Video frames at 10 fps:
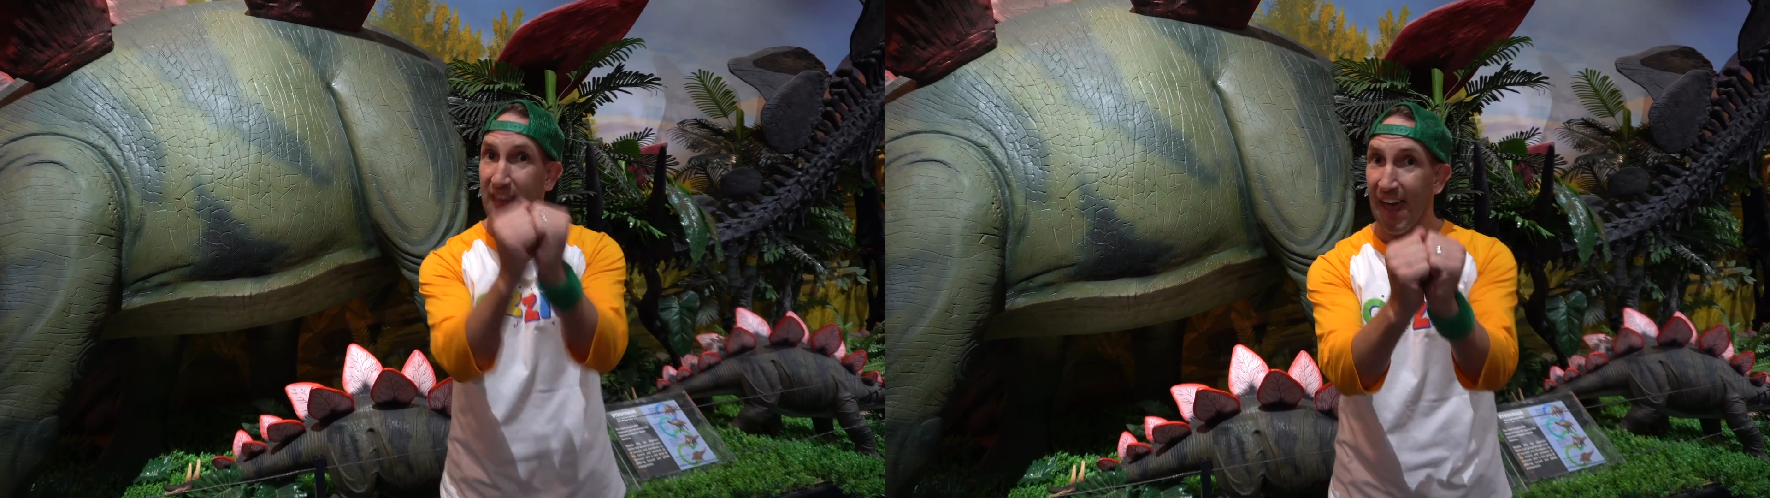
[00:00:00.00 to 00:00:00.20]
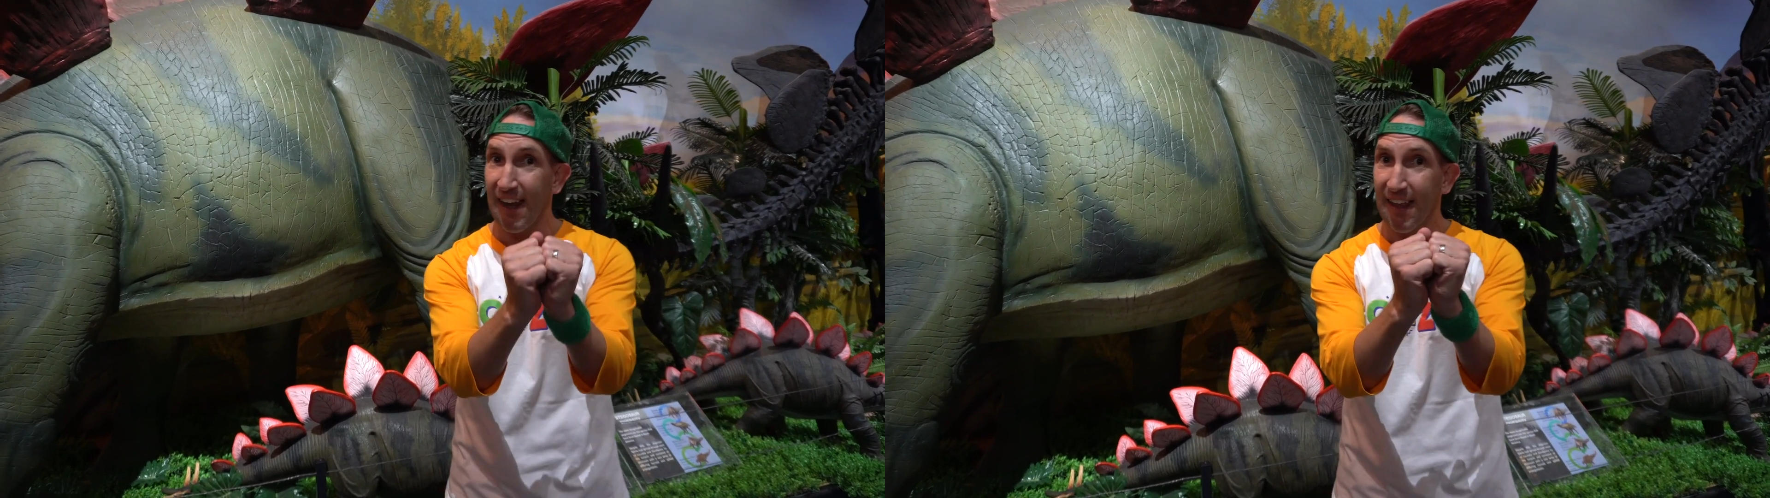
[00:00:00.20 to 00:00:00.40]

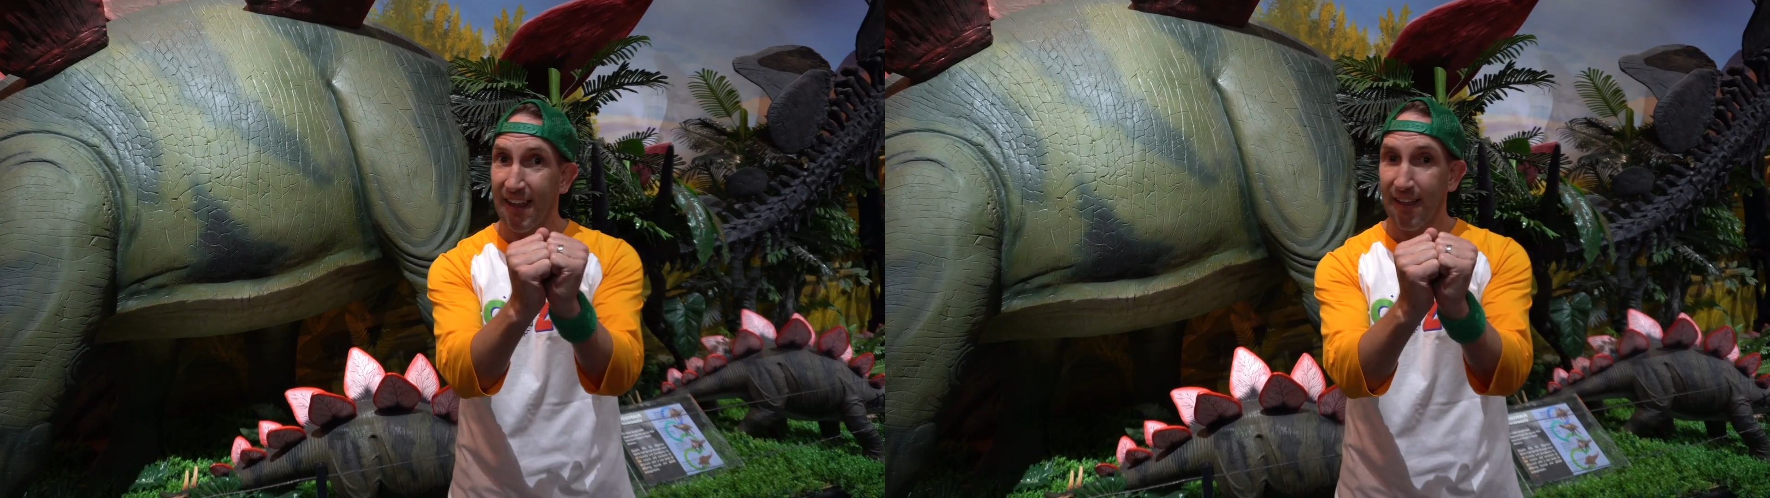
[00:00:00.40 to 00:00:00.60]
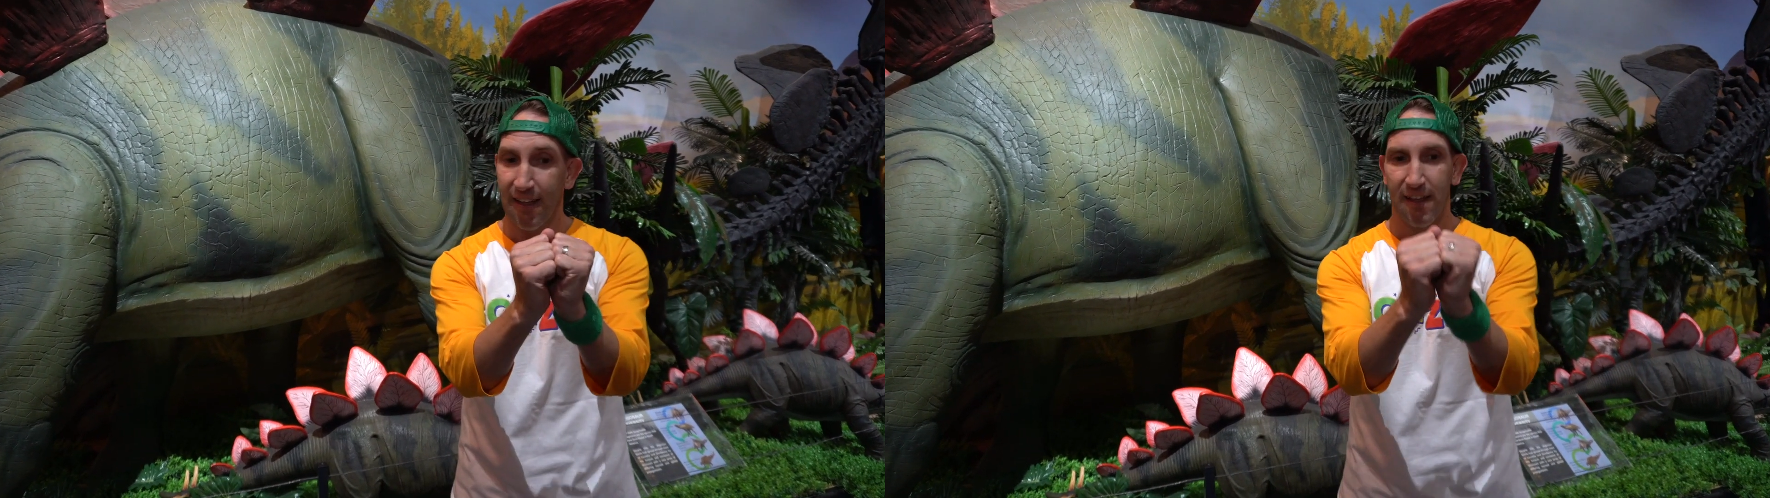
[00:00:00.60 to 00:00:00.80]
that,
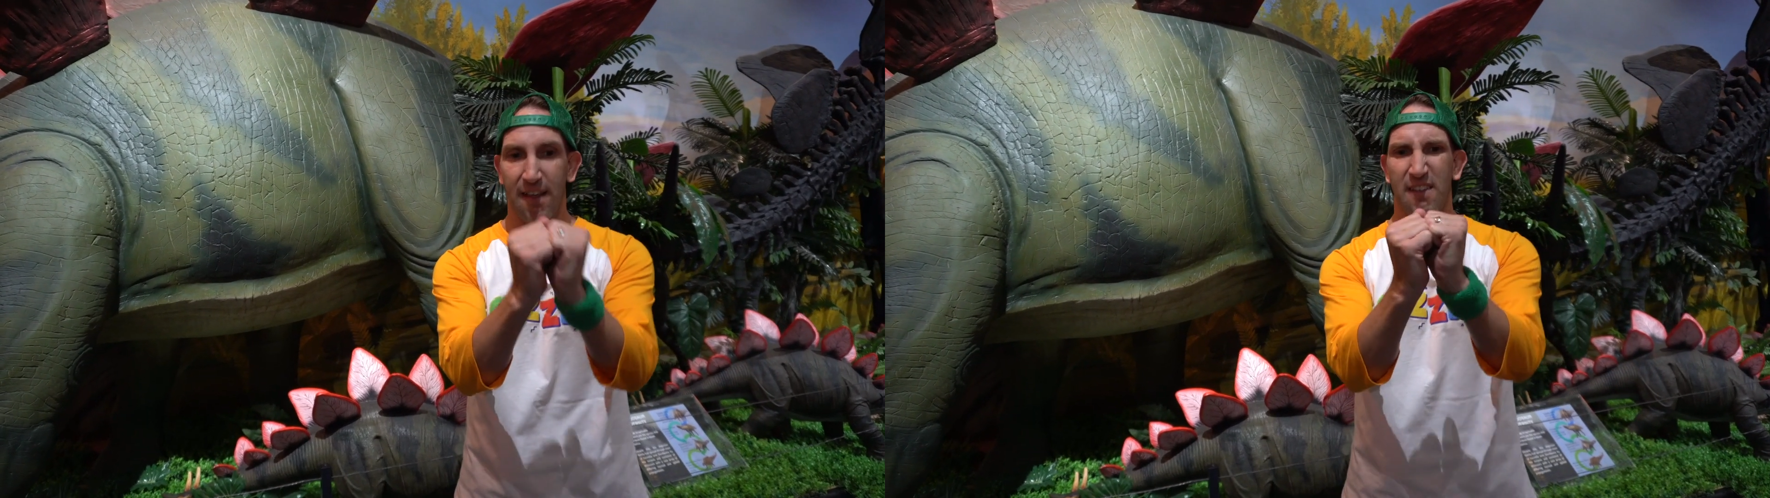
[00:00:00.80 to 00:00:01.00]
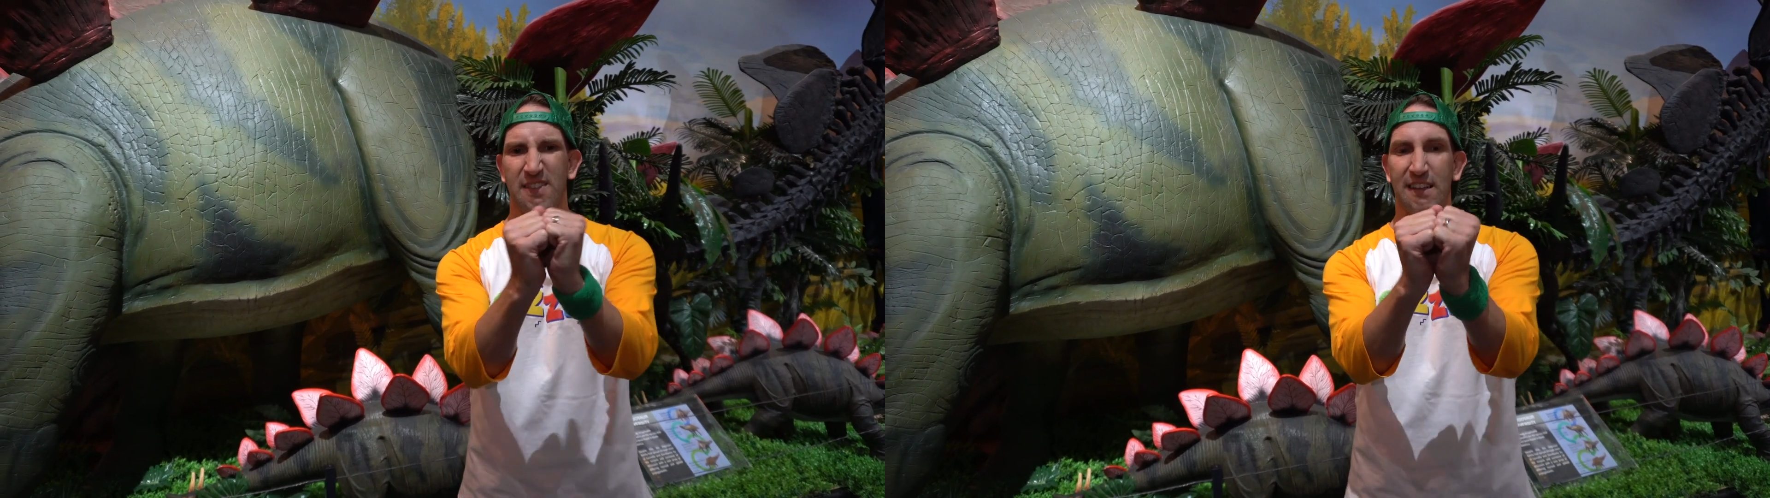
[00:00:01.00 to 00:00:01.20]

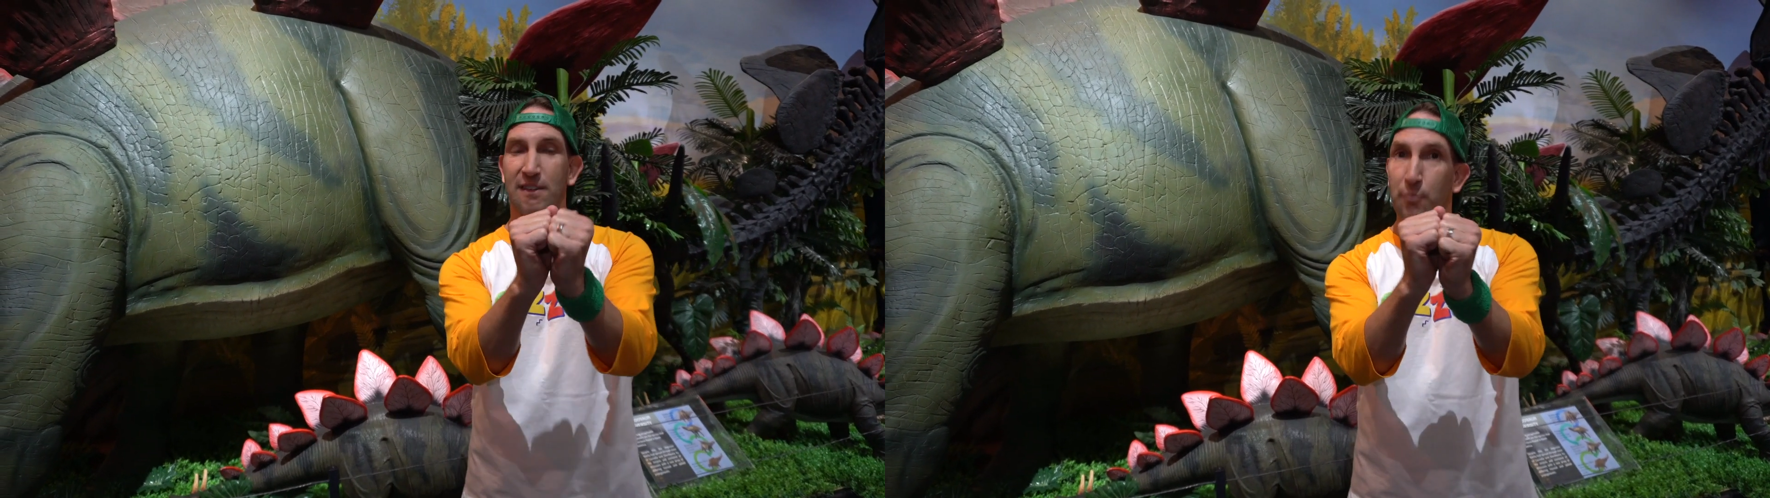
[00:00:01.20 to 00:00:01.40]
that's